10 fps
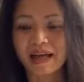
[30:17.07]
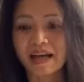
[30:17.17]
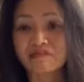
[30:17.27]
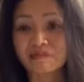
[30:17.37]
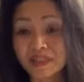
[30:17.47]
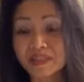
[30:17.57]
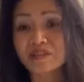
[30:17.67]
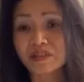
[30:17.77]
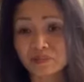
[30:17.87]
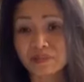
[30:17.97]
have been
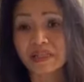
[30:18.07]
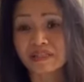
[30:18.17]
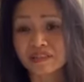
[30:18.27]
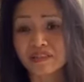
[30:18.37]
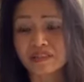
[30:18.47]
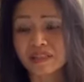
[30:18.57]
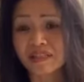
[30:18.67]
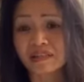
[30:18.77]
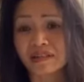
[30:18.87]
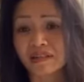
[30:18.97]
trailblazers
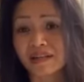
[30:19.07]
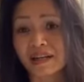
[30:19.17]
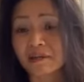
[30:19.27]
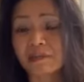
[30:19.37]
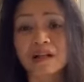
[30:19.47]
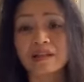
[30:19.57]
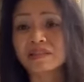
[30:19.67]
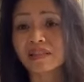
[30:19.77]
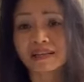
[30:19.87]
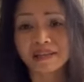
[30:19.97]
and are
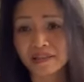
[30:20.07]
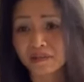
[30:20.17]
unapologetic